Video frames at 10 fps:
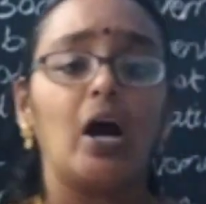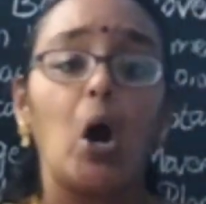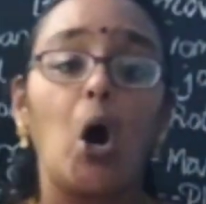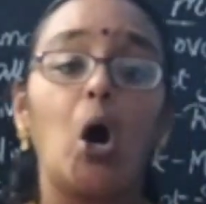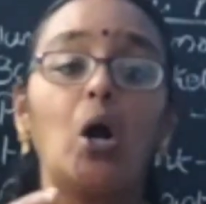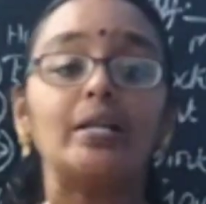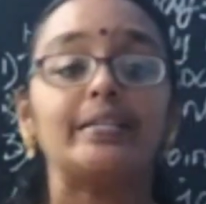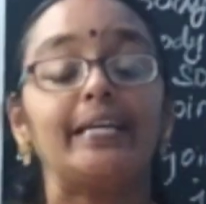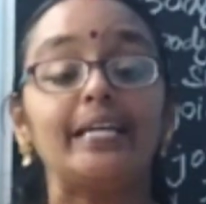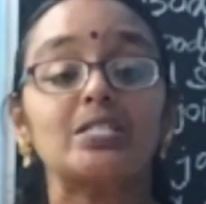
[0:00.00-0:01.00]
all
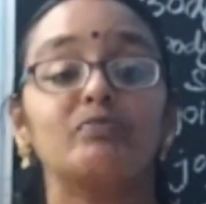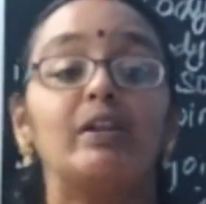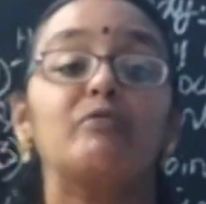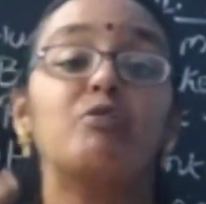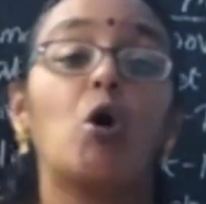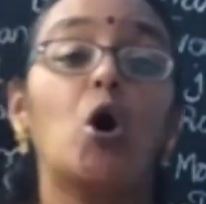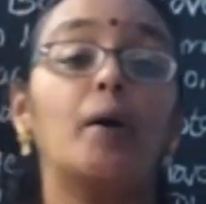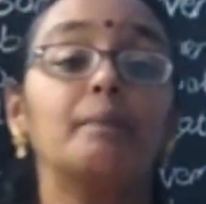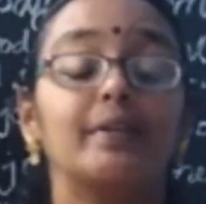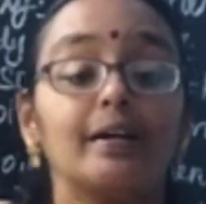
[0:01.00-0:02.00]
these will
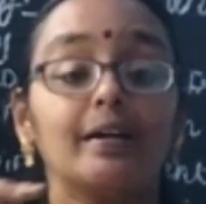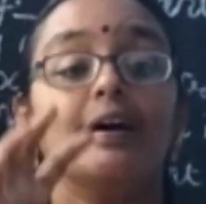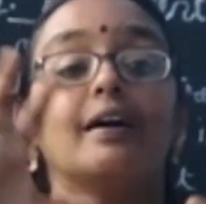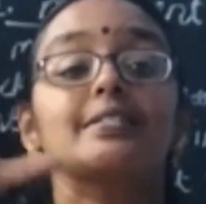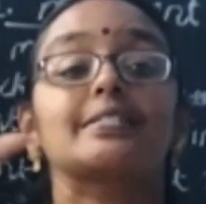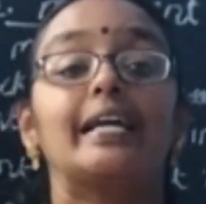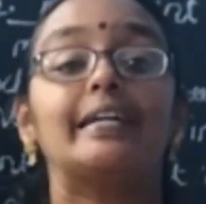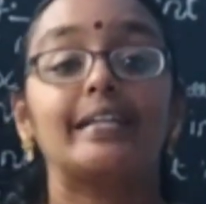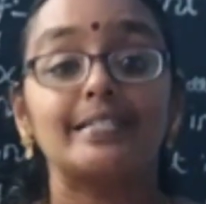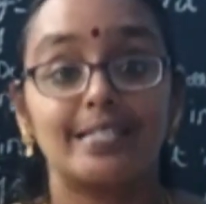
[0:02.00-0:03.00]
form the
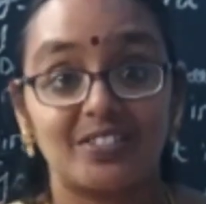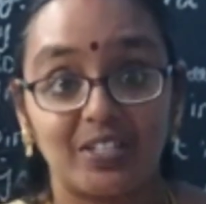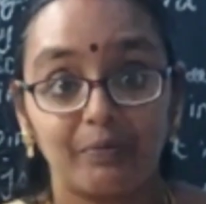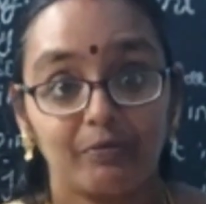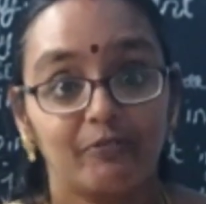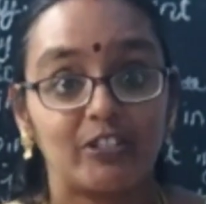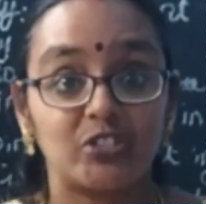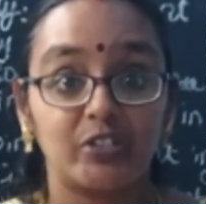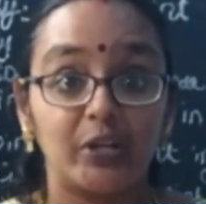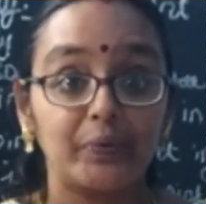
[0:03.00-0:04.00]
skeletal system,
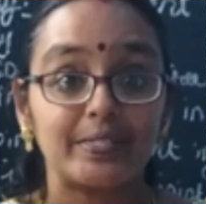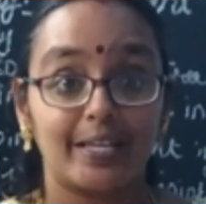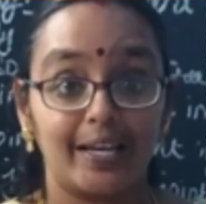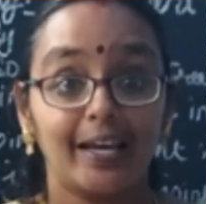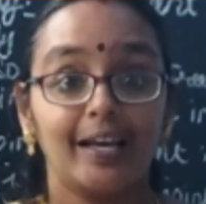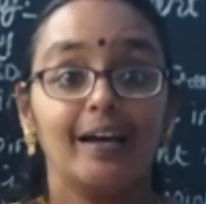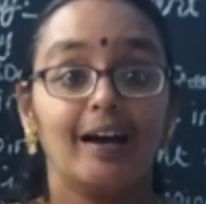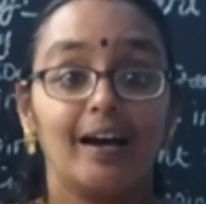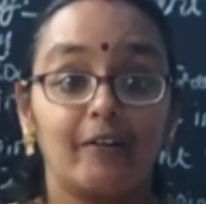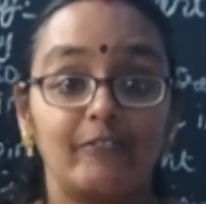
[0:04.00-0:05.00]
which gives
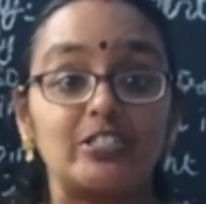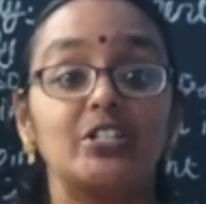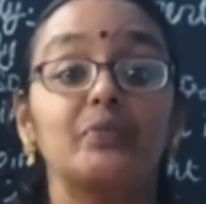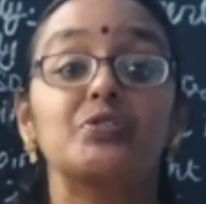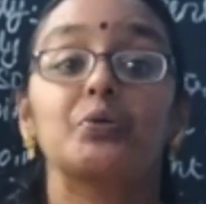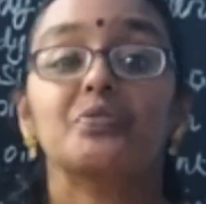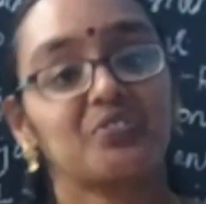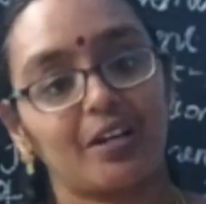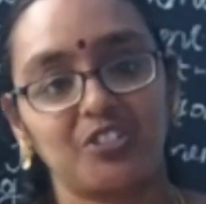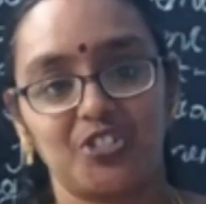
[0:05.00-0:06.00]
you
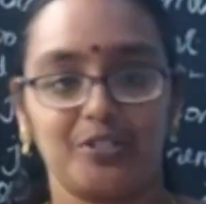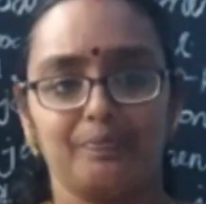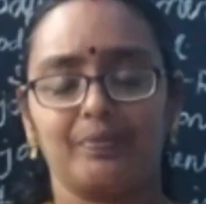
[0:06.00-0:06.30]
structure.